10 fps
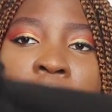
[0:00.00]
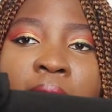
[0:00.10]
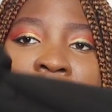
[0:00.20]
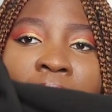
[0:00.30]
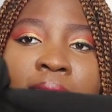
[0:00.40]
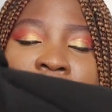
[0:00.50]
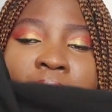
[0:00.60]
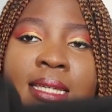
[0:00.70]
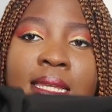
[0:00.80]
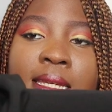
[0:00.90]
the hand
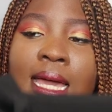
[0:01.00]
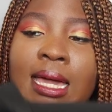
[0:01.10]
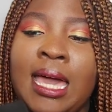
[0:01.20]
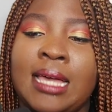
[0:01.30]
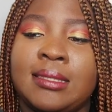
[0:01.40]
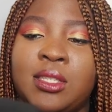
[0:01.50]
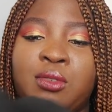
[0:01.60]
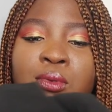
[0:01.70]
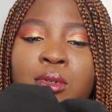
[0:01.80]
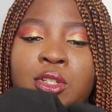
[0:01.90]
detailing, like it has this
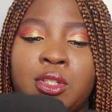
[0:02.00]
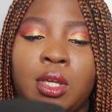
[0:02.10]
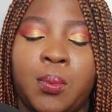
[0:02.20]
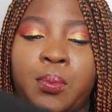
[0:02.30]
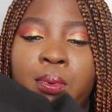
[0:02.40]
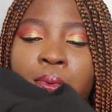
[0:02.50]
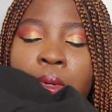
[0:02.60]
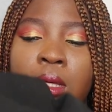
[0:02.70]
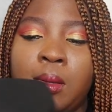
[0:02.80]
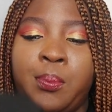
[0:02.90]
ruched up
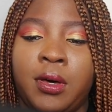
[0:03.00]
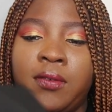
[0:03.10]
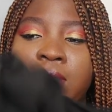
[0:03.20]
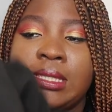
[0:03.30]
puff